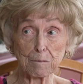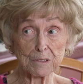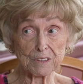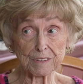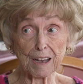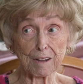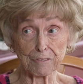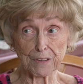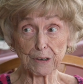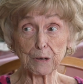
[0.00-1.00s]
was
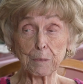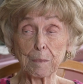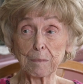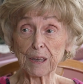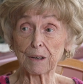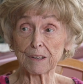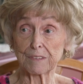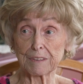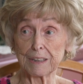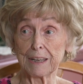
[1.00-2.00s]
tough, though,
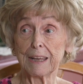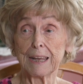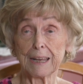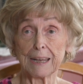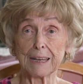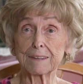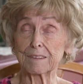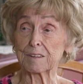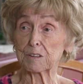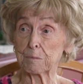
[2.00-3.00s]
because it's
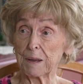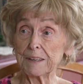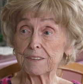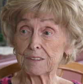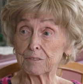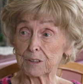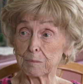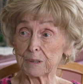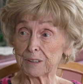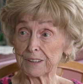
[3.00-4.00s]
expensive to
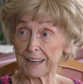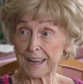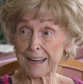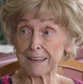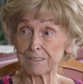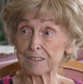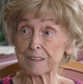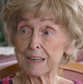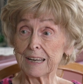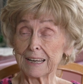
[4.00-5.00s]
build a house,
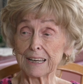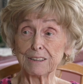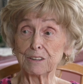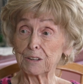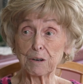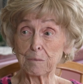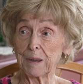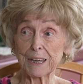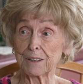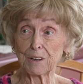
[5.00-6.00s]
and you don't
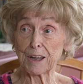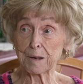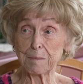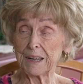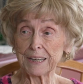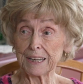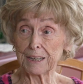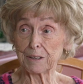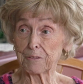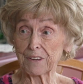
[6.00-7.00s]
make a lot of money
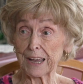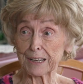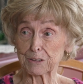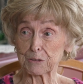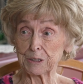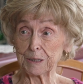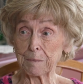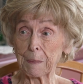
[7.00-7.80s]
in a factory.